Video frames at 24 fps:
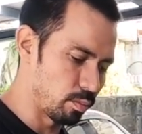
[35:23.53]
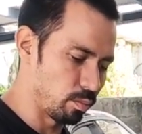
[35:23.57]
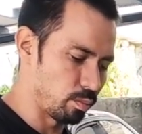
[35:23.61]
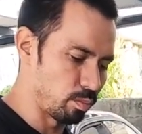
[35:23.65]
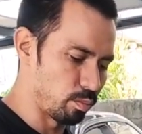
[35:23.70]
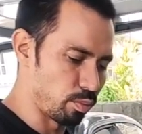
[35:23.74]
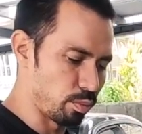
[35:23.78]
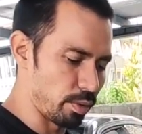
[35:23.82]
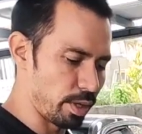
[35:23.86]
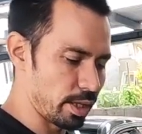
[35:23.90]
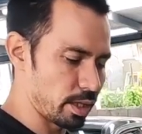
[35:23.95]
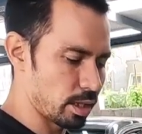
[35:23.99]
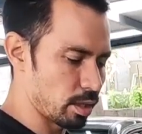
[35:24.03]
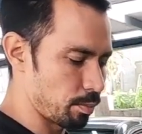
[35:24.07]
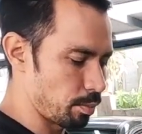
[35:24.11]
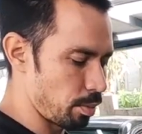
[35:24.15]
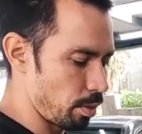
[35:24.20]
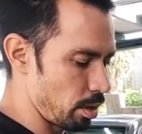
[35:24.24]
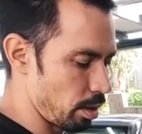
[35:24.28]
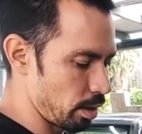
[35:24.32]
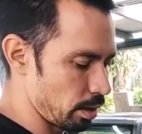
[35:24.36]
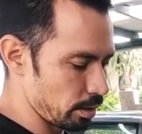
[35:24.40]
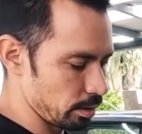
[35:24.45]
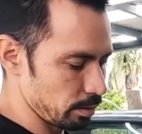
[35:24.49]
break
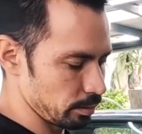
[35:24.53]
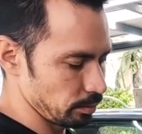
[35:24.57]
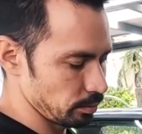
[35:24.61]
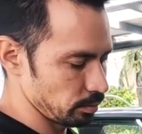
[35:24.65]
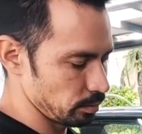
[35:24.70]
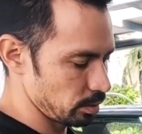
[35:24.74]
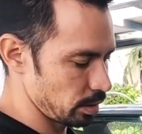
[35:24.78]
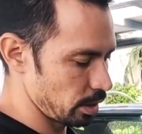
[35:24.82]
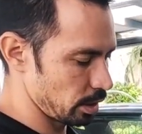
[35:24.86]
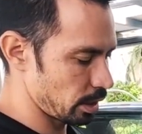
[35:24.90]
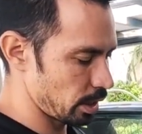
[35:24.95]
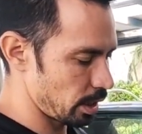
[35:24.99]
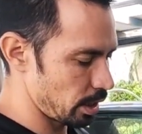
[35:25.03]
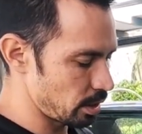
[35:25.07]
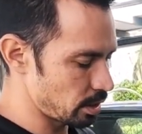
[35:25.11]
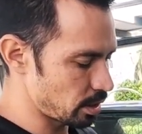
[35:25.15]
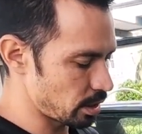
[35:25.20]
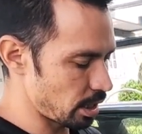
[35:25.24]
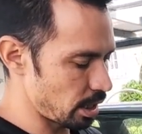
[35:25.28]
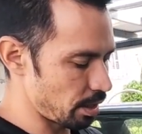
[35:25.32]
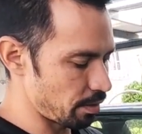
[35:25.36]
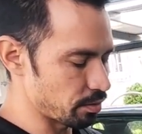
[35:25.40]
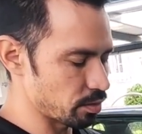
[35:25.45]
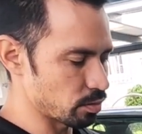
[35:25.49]
apart the
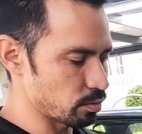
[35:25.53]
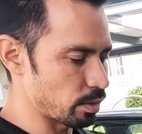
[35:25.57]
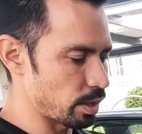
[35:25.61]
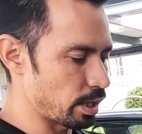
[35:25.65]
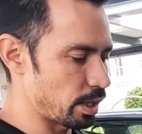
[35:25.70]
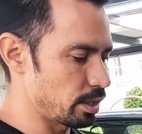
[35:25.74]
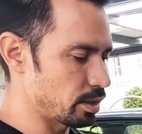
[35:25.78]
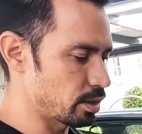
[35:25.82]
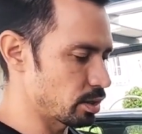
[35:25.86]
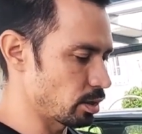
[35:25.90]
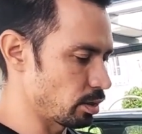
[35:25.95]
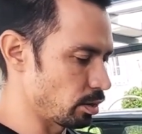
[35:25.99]
case halves, right?